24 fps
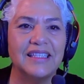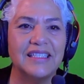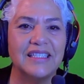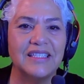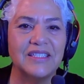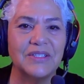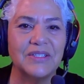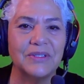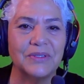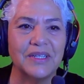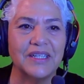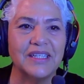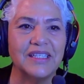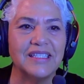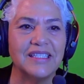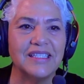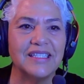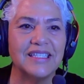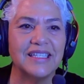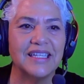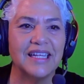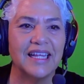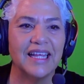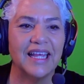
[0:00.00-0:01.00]

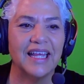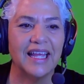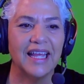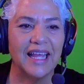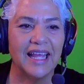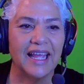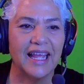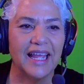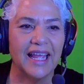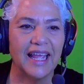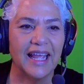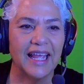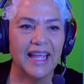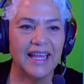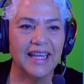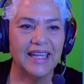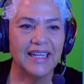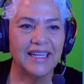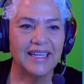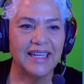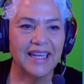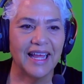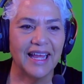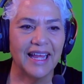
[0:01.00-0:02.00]
sorts,
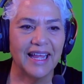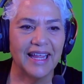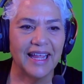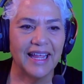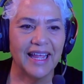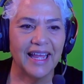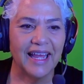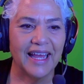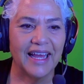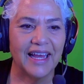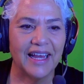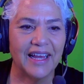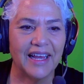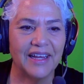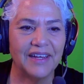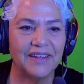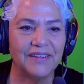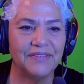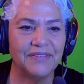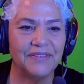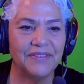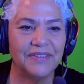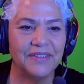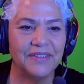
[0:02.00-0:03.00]
and I have